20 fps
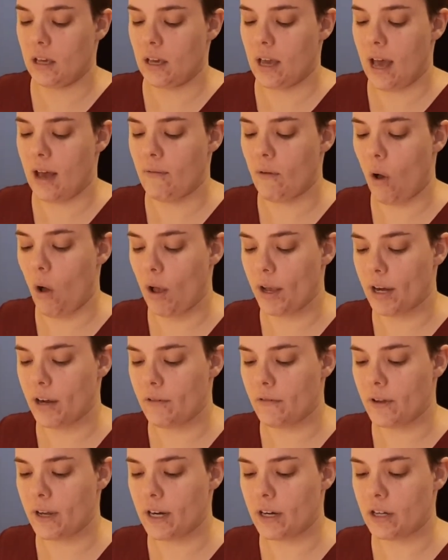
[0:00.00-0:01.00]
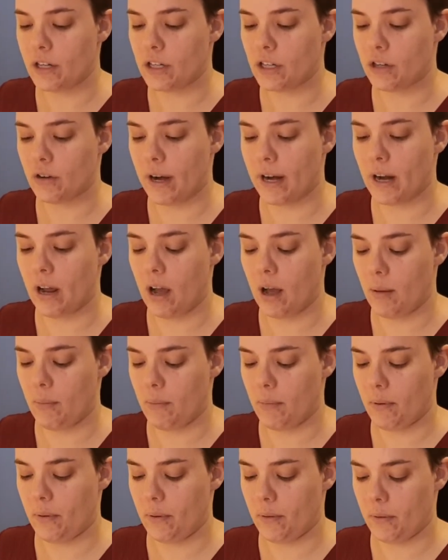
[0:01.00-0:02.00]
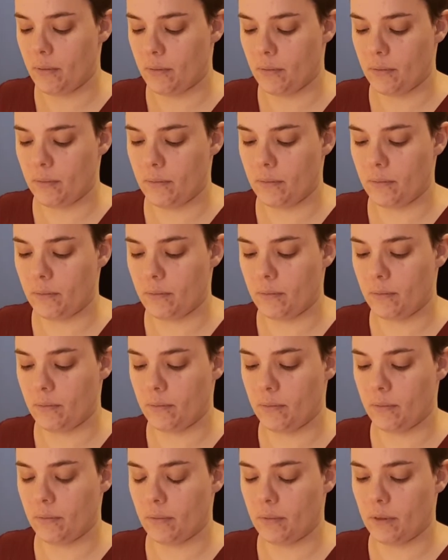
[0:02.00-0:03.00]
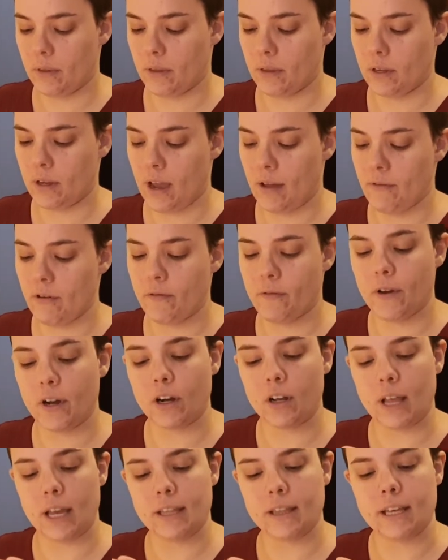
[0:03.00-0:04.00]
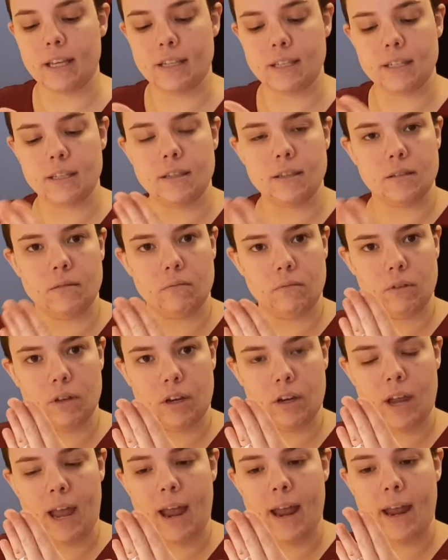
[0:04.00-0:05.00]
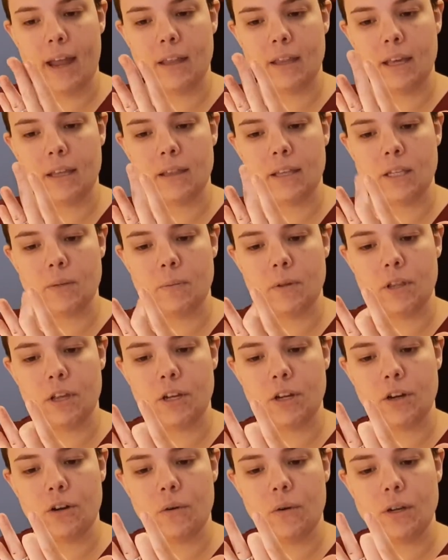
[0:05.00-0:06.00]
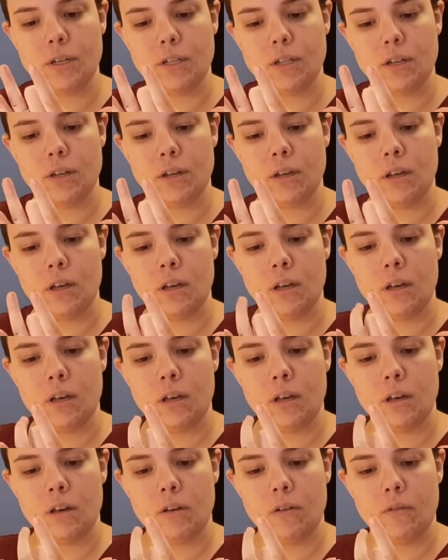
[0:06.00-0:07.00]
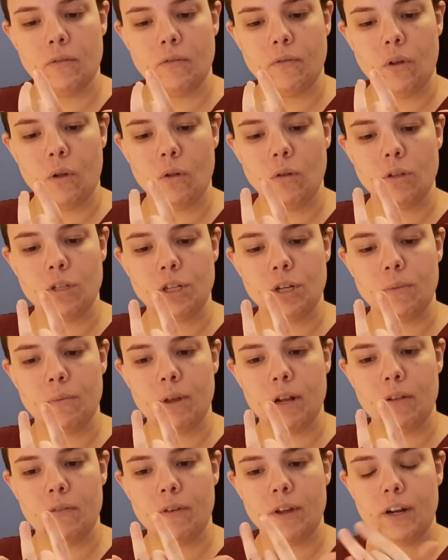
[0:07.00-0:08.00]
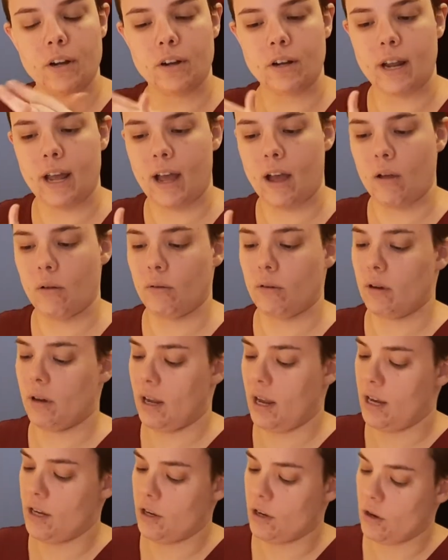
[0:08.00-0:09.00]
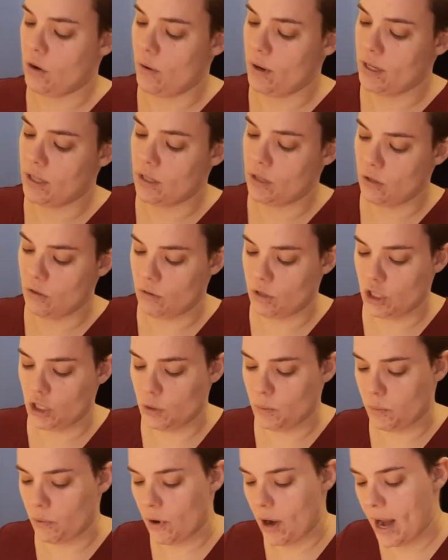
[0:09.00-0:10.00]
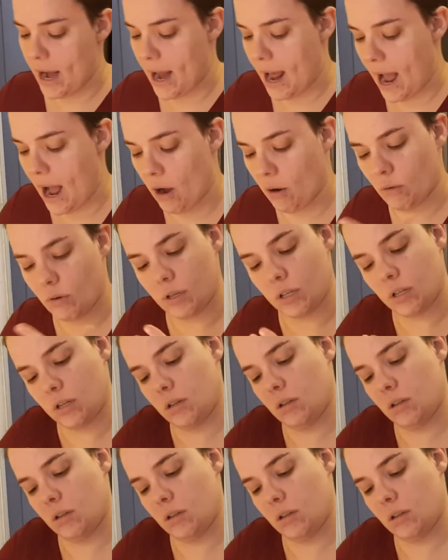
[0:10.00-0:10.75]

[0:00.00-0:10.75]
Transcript: have all your fingers straight up. You have your finger like this, hand like this, but then you're going to fold your middle finger down and you're going to spread out